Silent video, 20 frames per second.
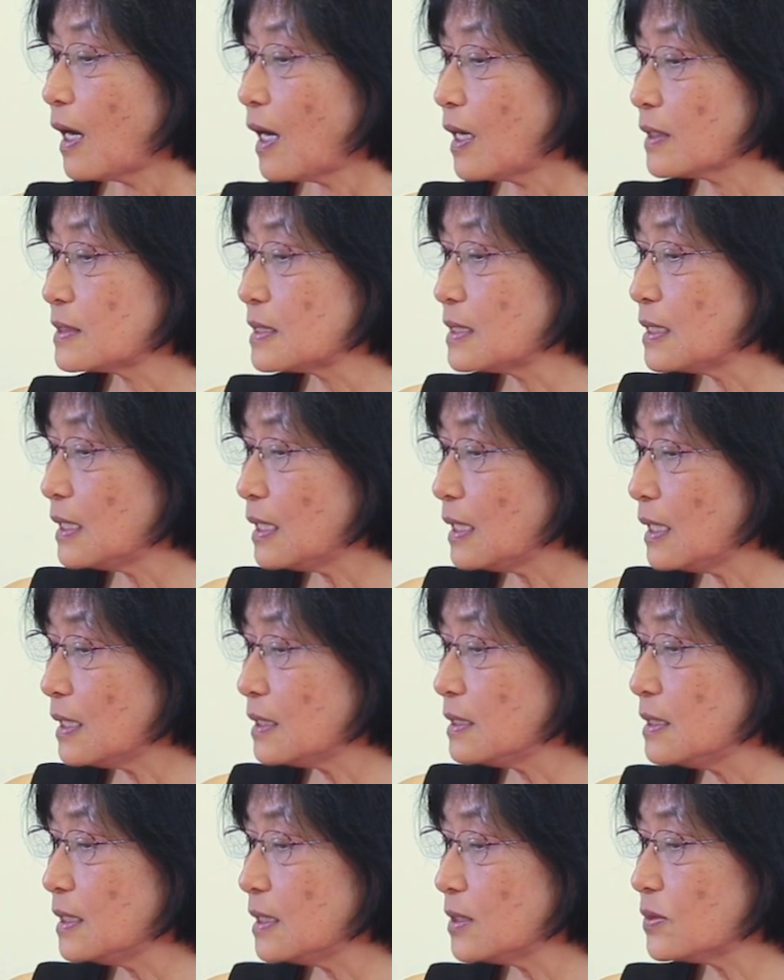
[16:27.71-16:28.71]
A
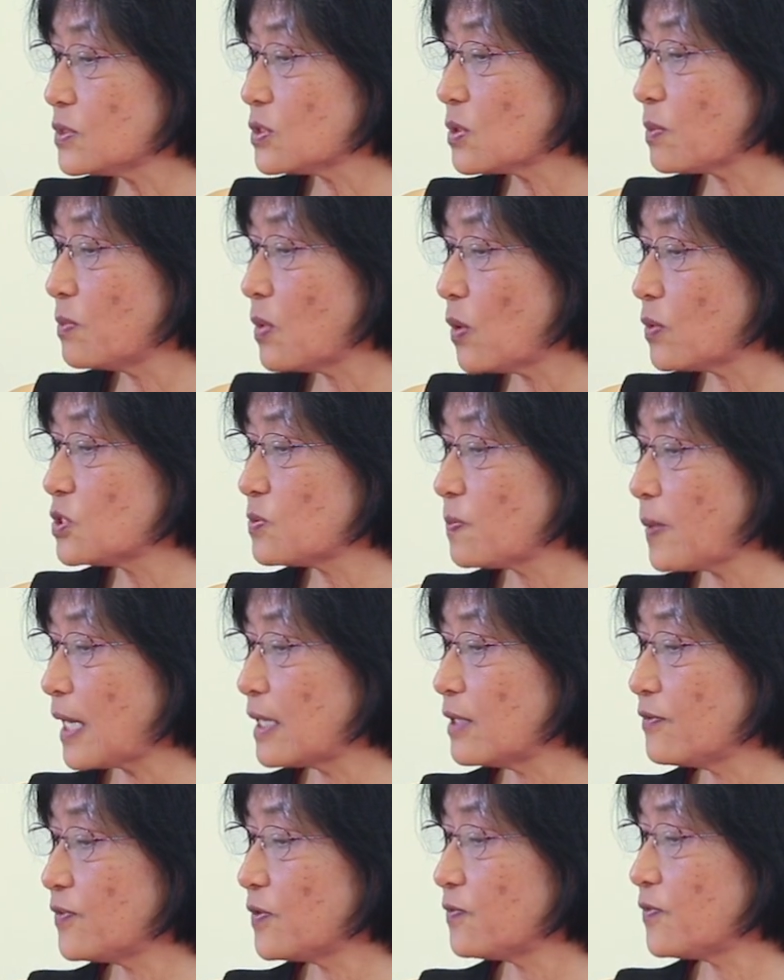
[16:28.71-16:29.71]
teen yields the most
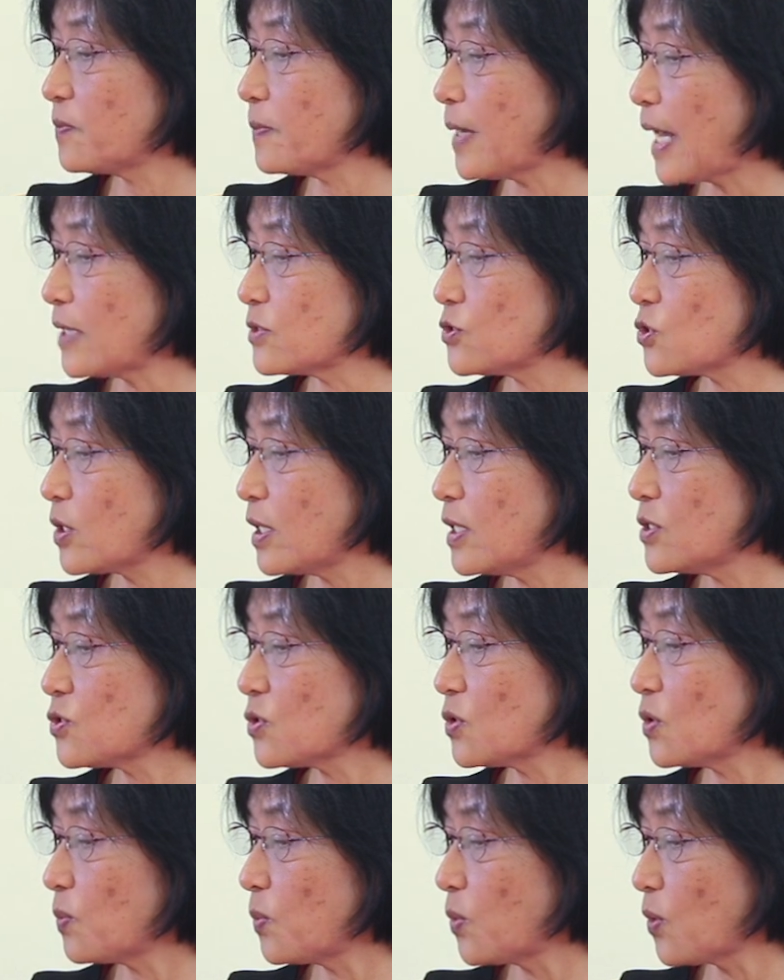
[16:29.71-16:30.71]
benefit from
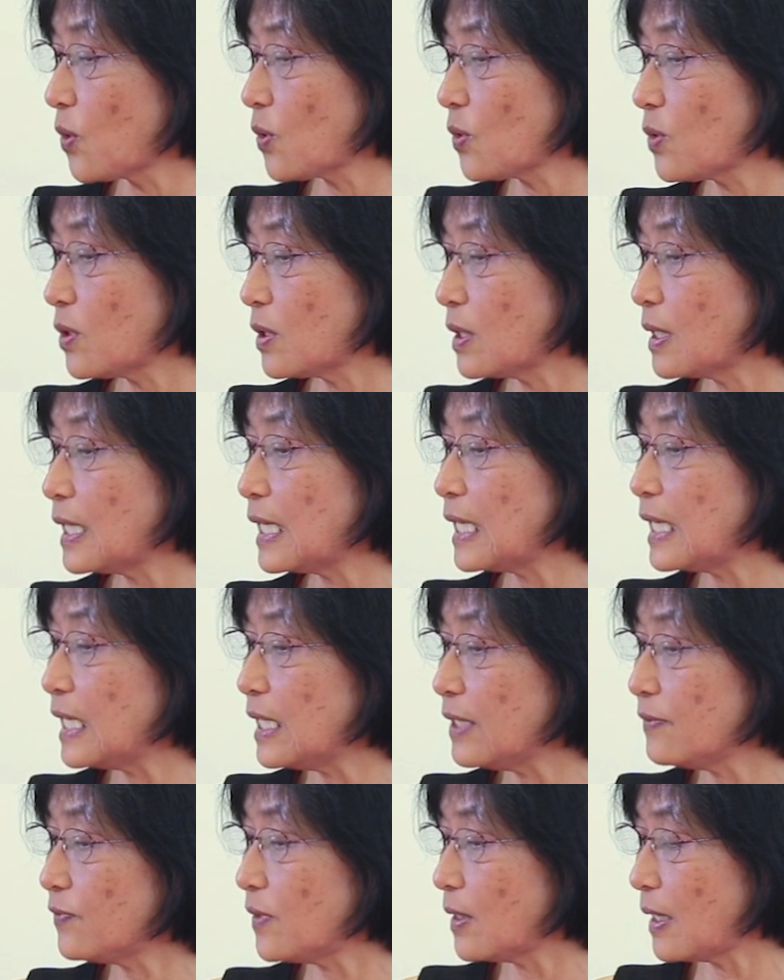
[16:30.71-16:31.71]
education or work
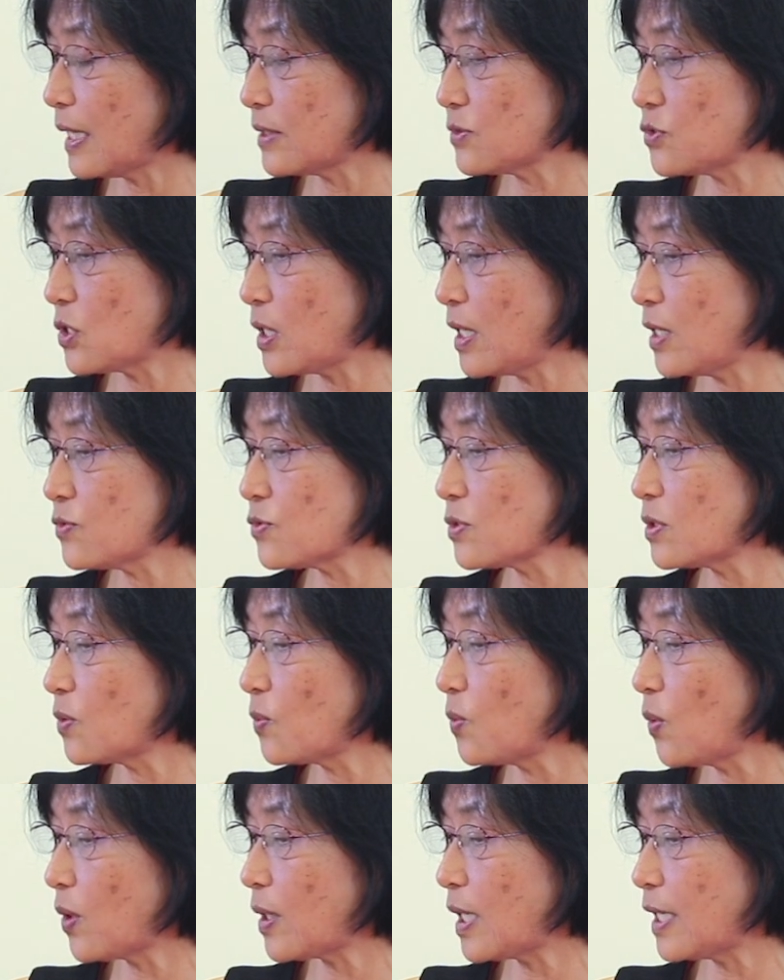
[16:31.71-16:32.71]
if the education
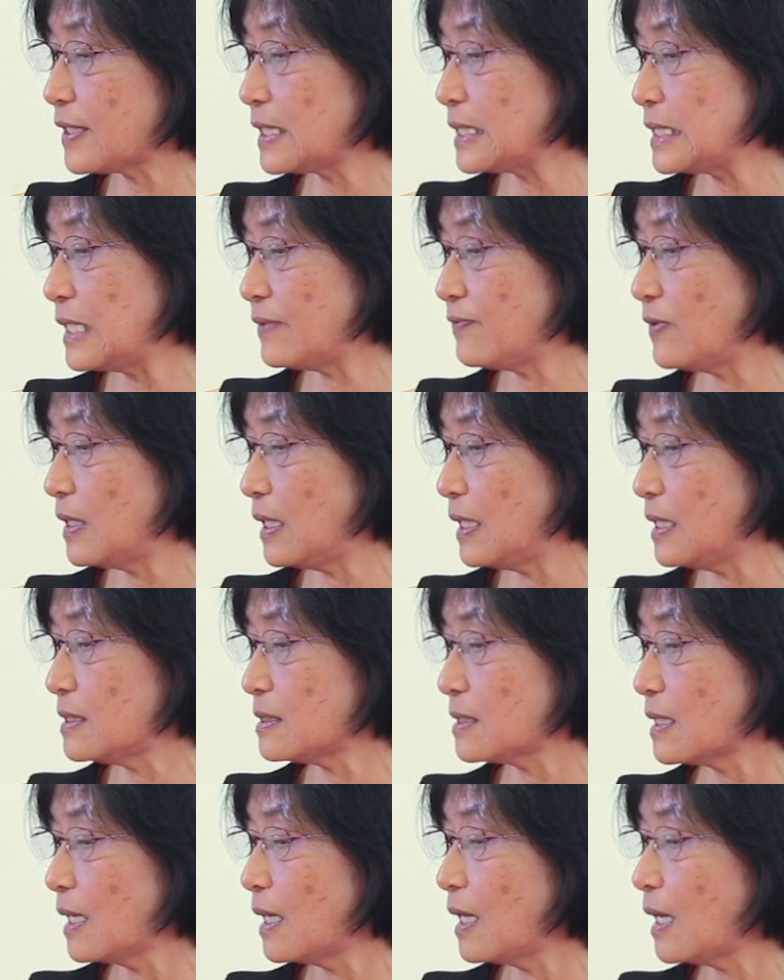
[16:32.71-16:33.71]
and work
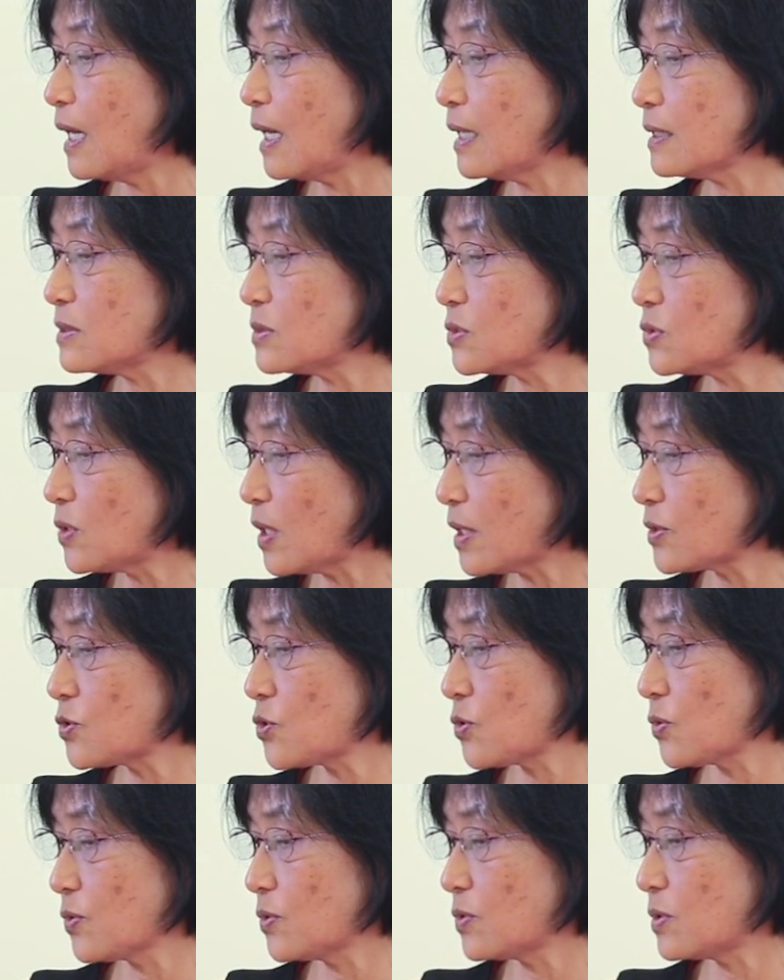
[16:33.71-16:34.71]
activities are
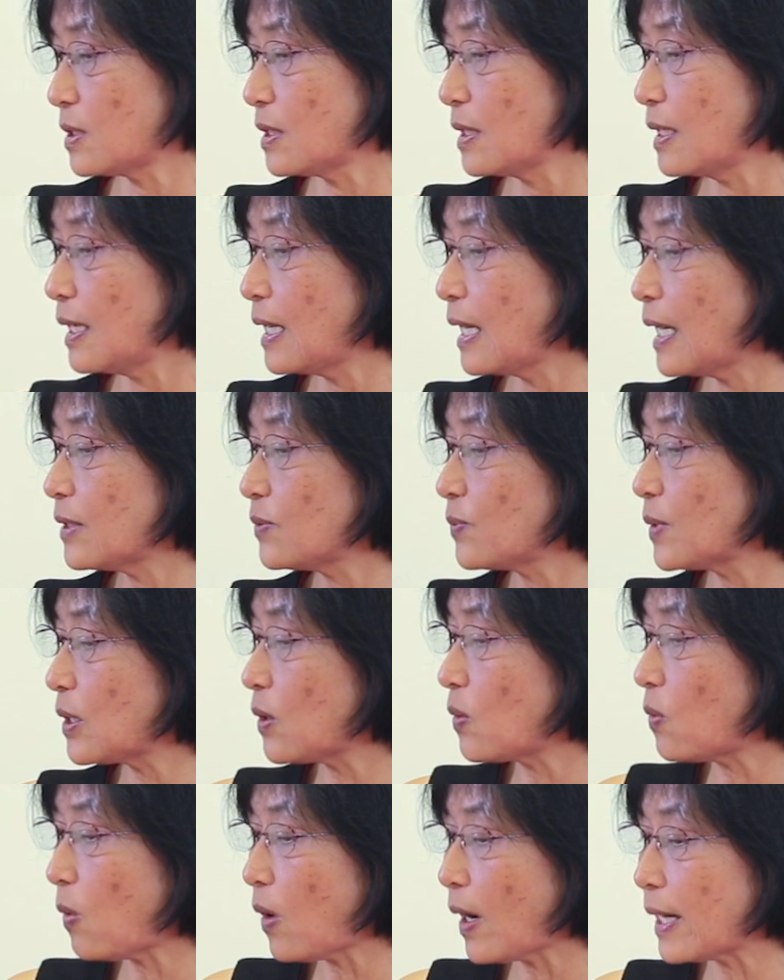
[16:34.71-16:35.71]
structured and
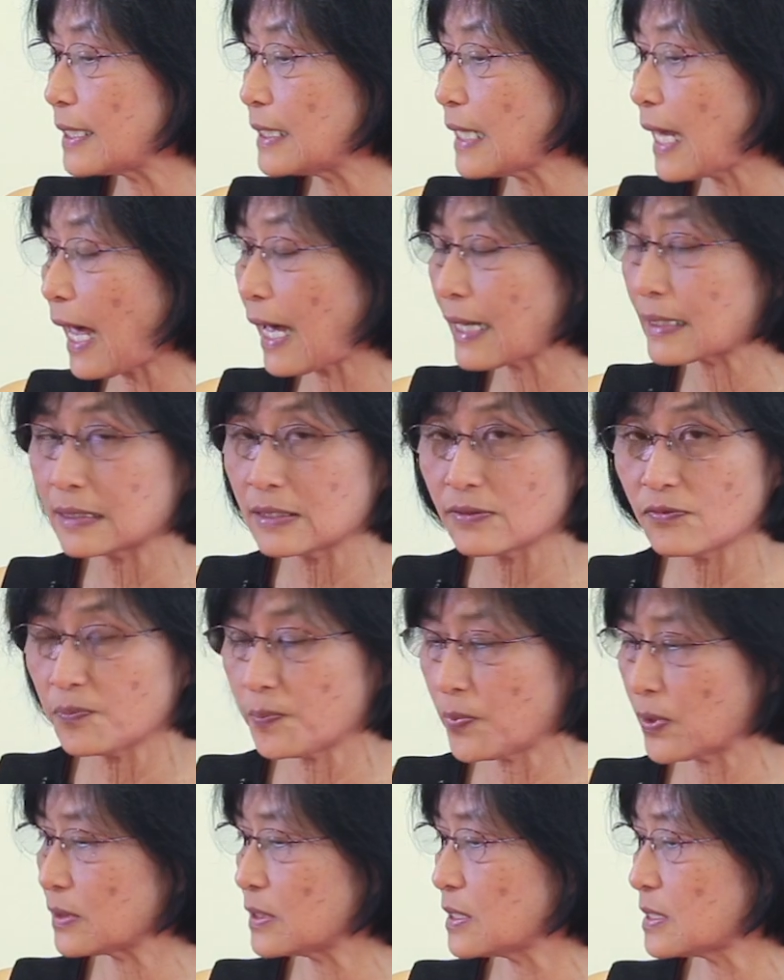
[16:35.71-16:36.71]
require the active
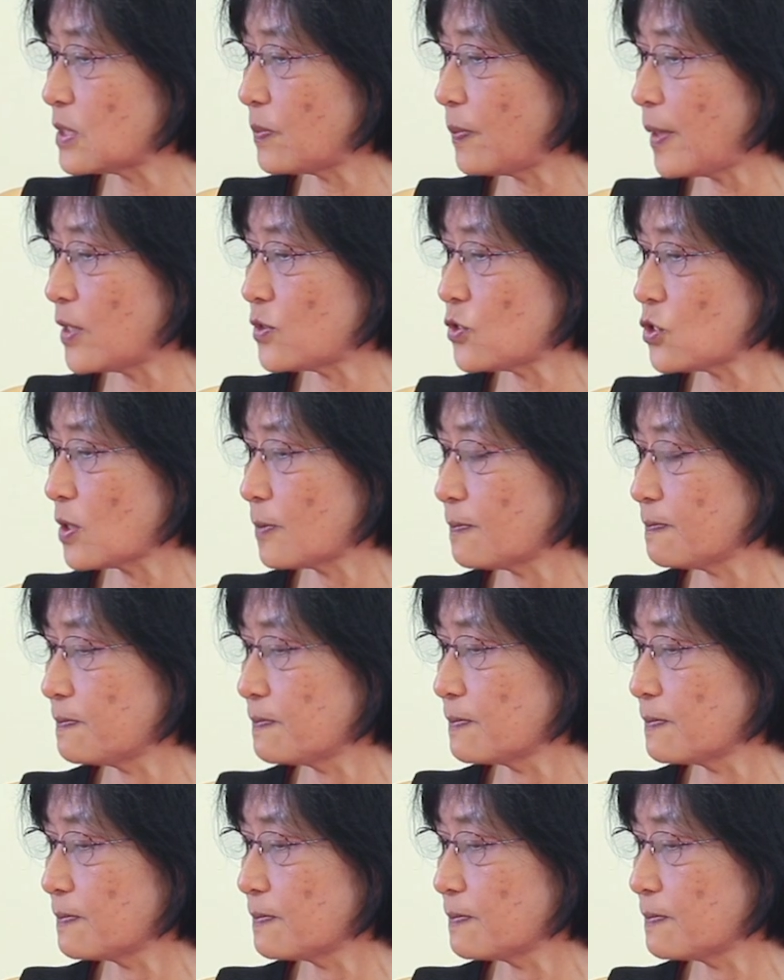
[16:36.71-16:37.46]
participation.